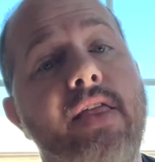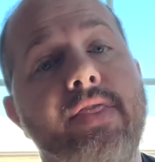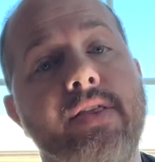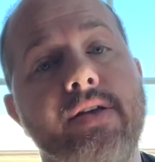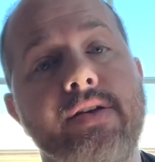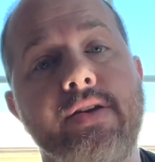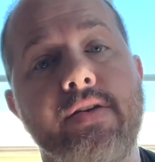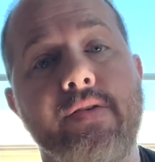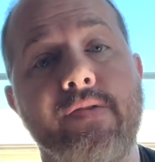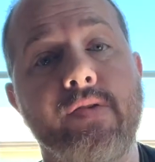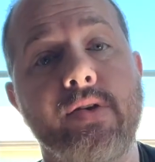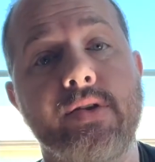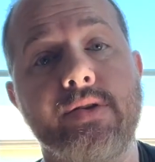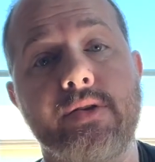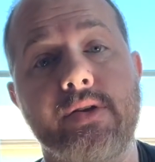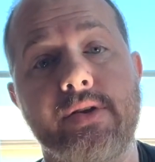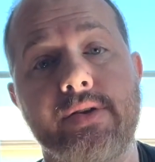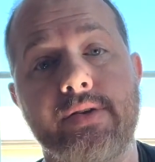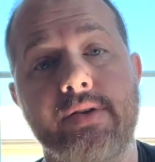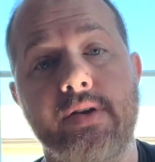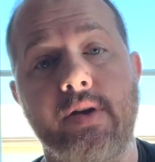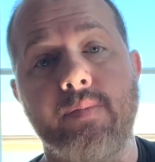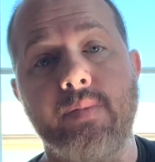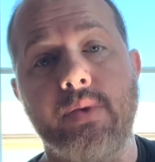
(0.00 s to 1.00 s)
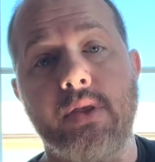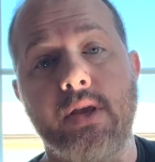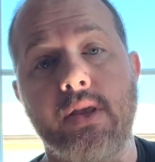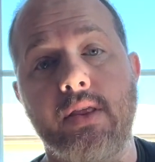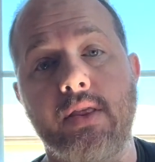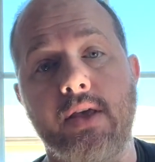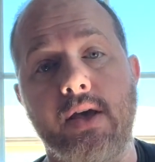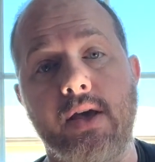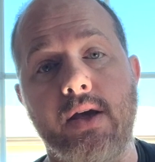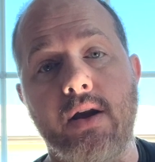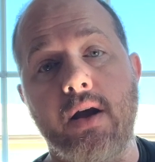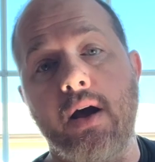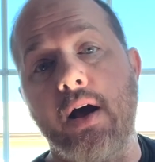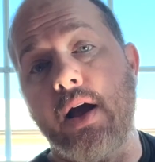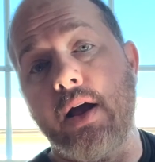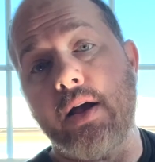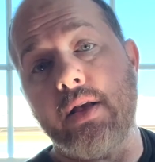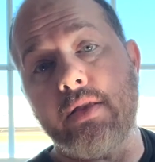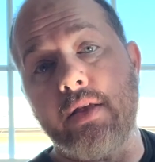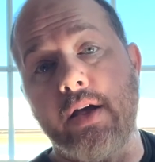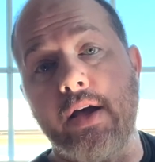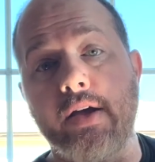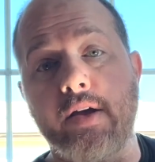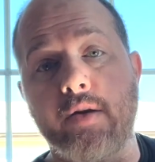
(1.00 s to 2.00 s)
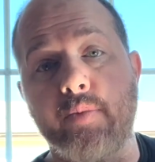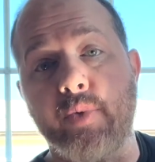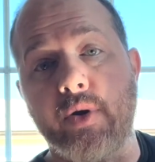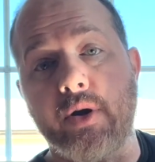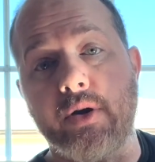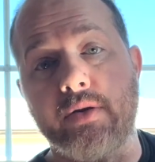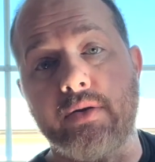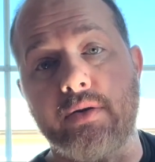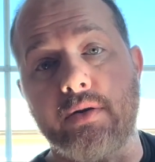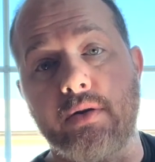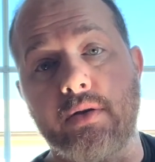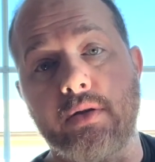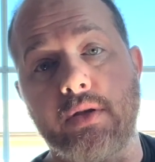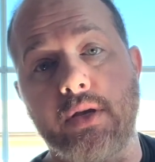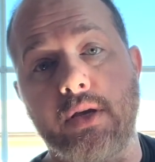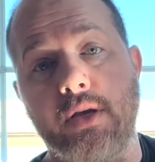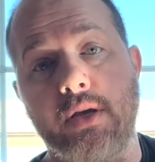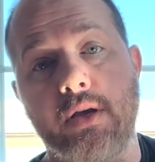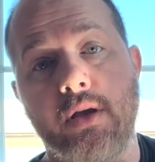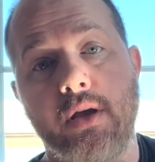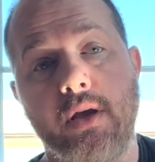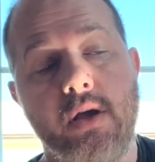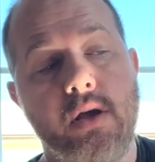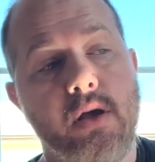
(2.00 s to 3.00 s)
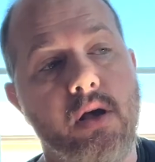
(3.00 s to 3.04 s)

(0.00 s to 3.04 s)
the difference is something that I like personally,